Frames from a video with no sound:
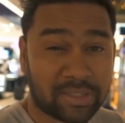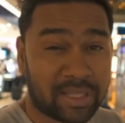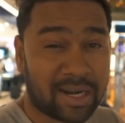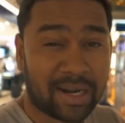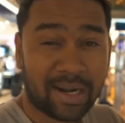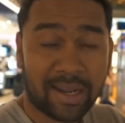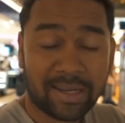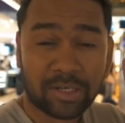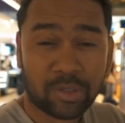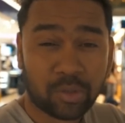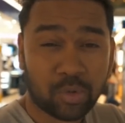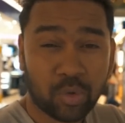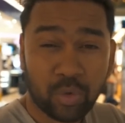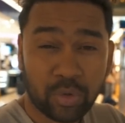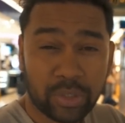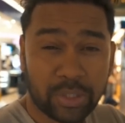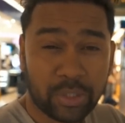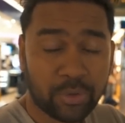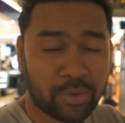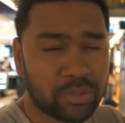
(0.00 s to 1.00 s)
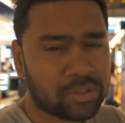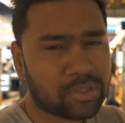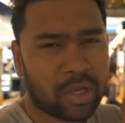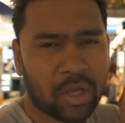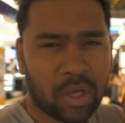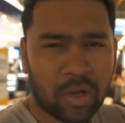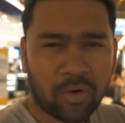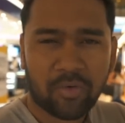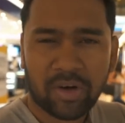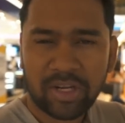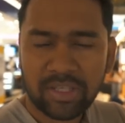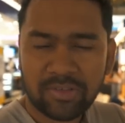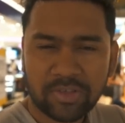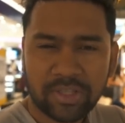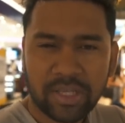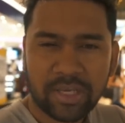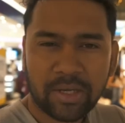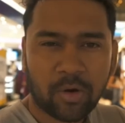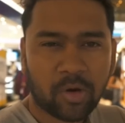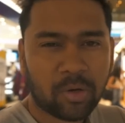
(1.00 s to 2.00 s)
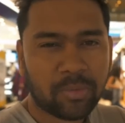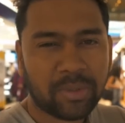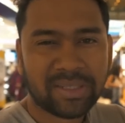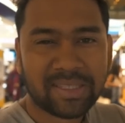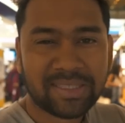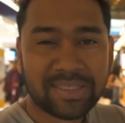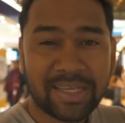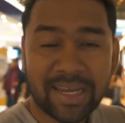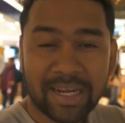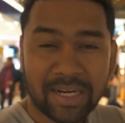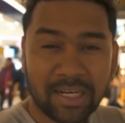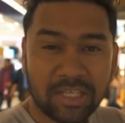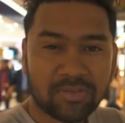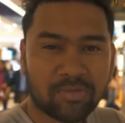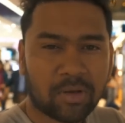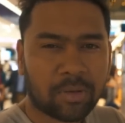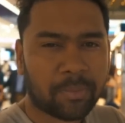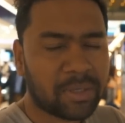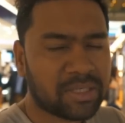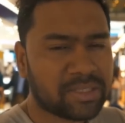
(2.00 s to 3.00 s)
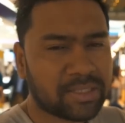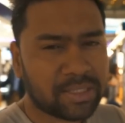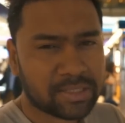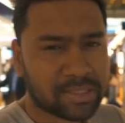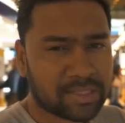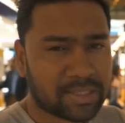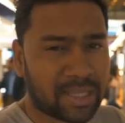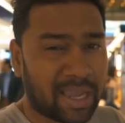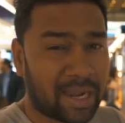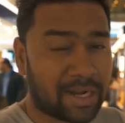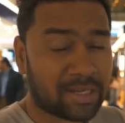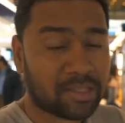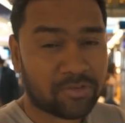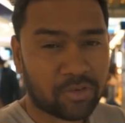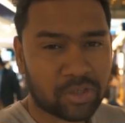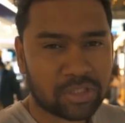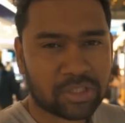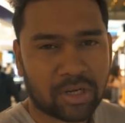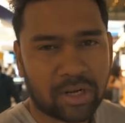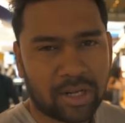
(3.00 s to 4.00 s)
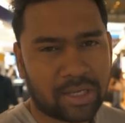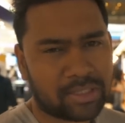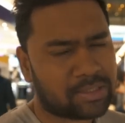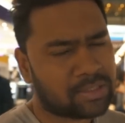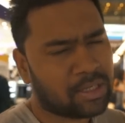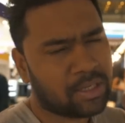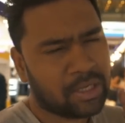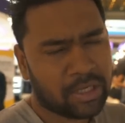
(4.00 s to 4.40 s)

There are like two queues, one is for the economy and the second is for business and the first class.